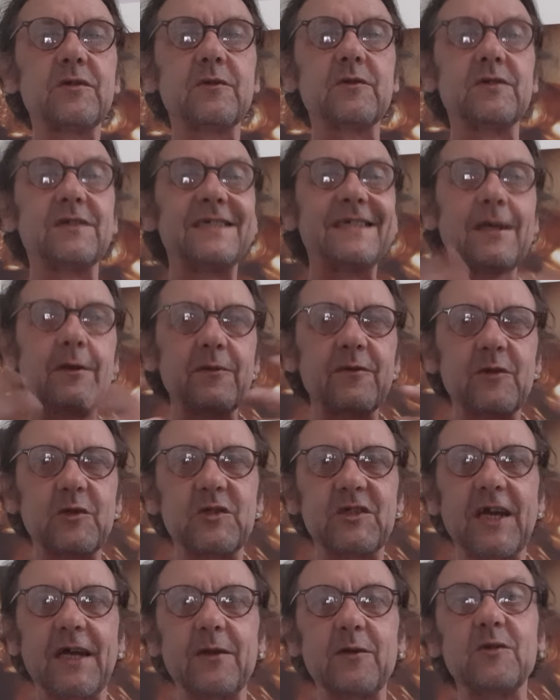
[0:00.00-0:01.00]
the deal with the
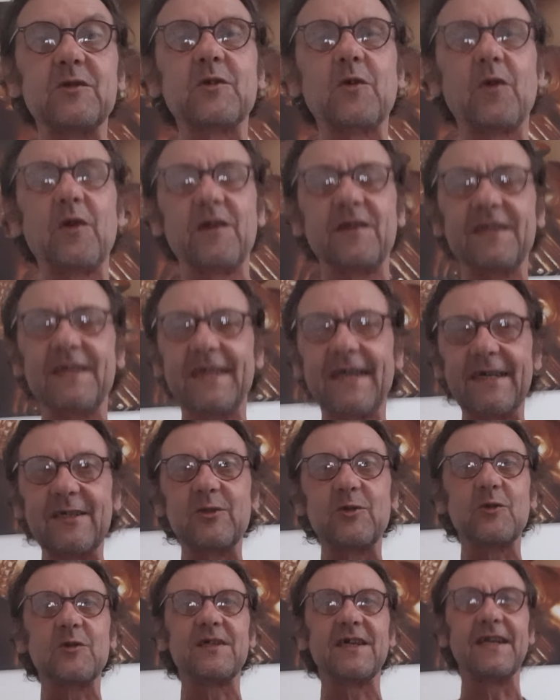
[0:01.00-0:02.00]
shadows, call on the
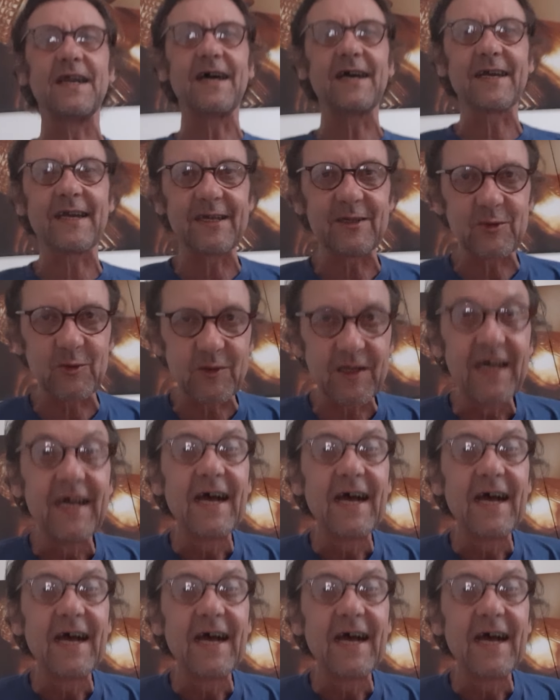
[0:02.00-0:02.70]
angels and archangels.